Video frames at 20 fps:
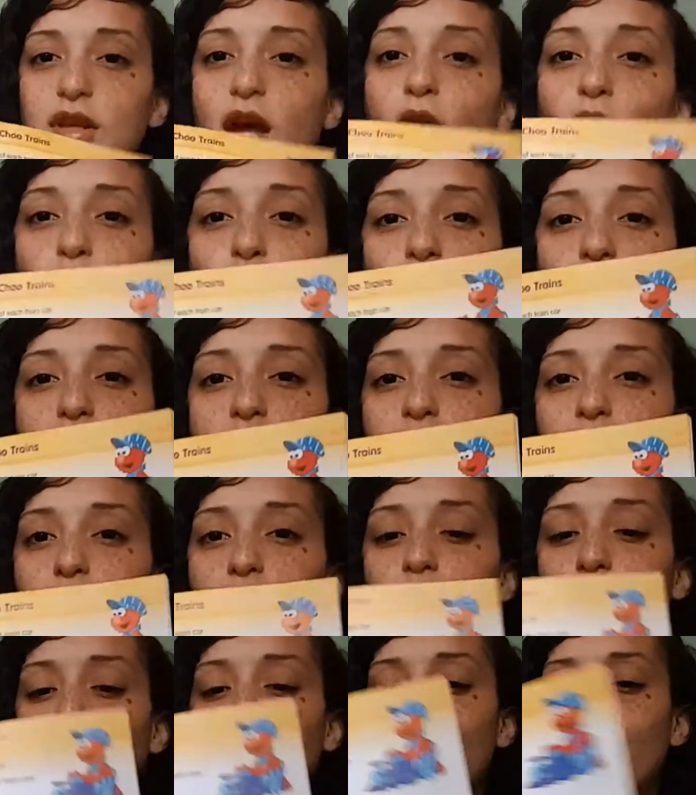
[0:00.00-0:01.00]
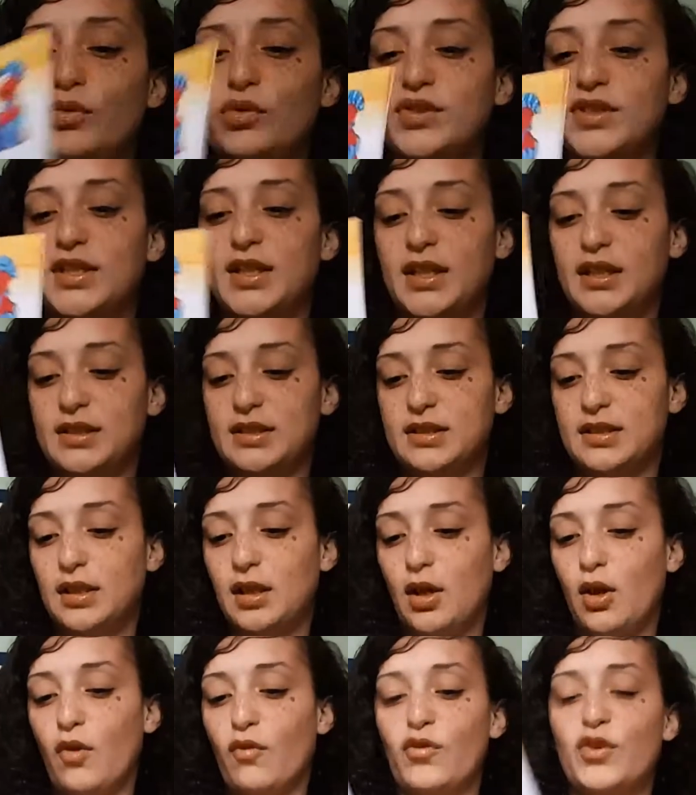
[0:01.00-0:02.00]
I wouldn't use this
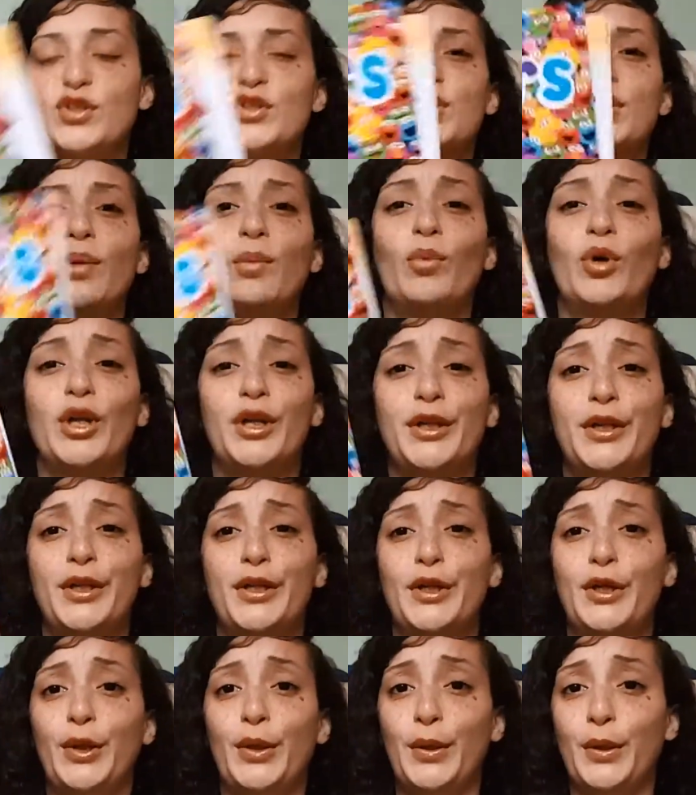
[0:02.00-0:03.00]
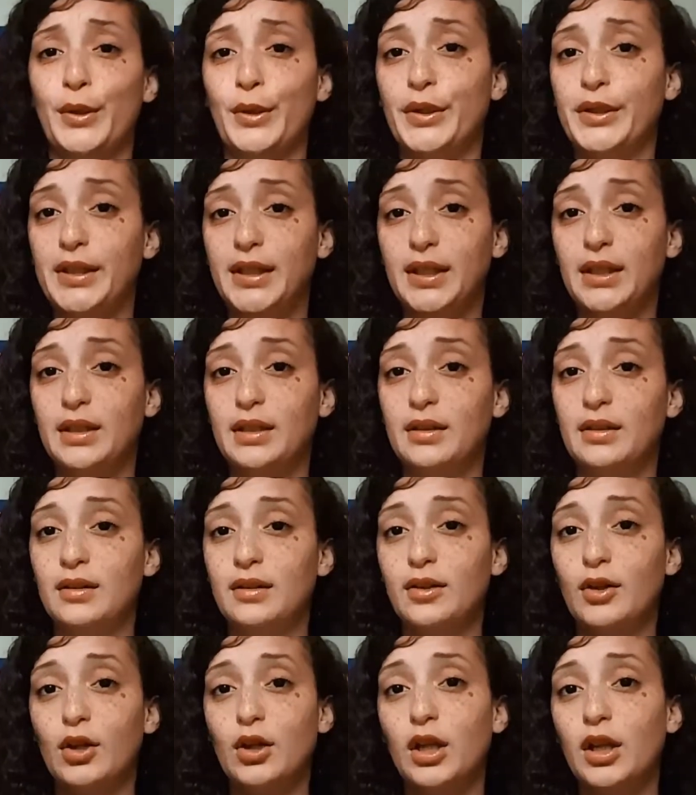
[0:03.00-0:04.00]
for someone learning
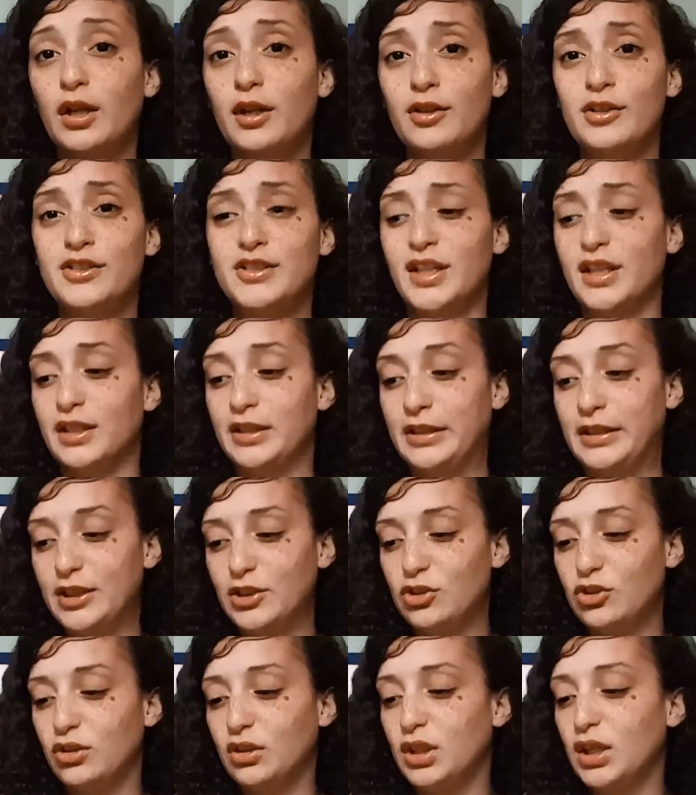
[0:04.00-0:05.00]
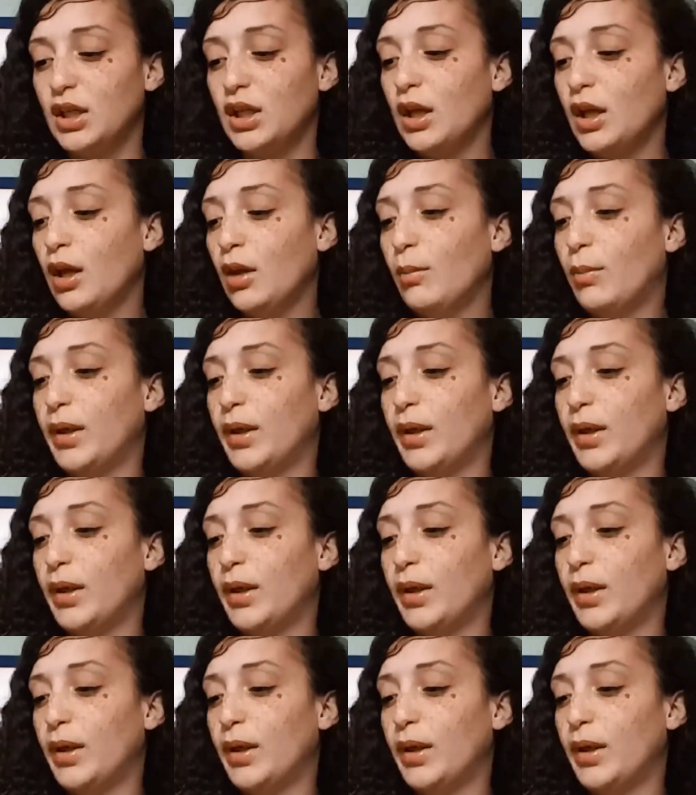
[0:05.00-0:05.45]
their colors like initially,